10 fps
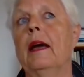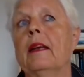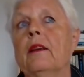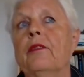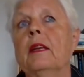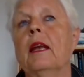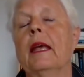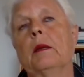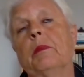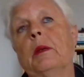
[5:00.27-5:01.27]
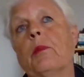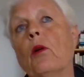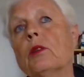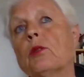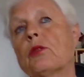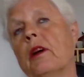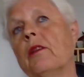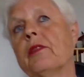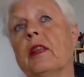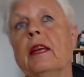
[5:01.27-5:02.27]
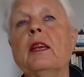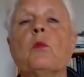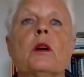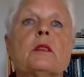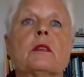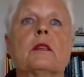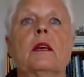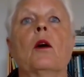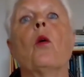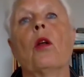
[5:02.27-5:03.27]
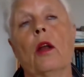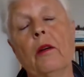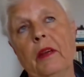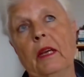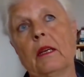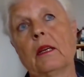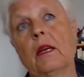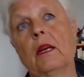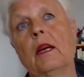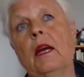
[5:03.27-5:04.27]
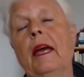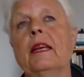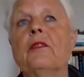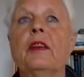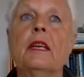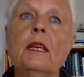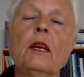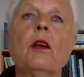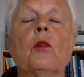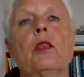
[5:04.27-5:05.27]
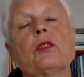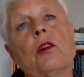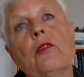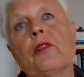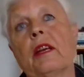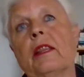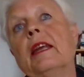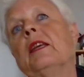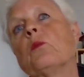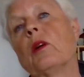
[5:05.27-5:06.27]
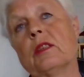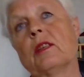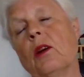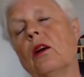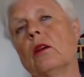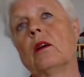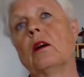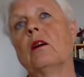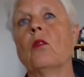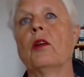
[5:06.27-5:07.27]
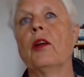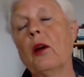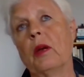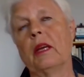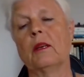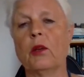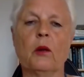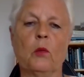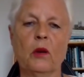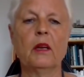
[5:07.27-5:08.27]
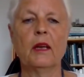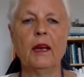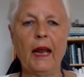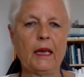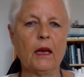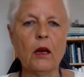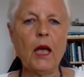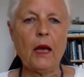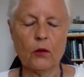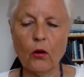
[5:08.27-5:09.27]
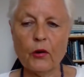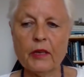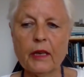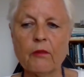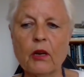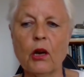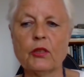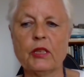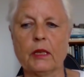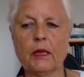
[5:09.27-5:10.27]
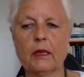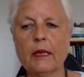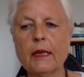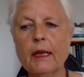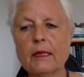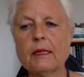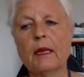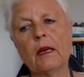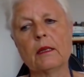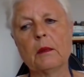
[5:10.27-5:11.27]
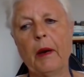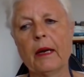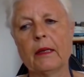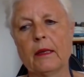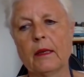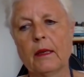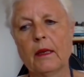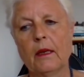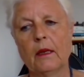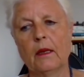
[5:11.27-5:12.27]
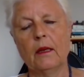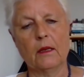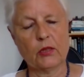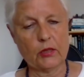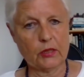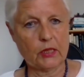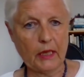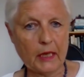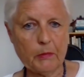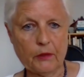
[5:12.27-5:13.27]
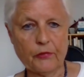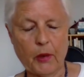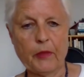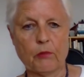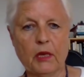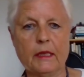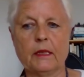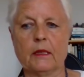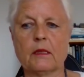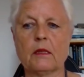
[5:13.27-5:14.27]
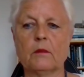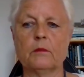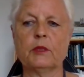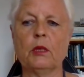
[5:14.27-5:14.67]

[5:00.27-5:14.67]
And if he let it be born to suffer, then he wasn't all-loving. And if he didn't know the suffering, then he wasn't all-knowing, Like ordinary logic can easily undermine such a statement from the religions.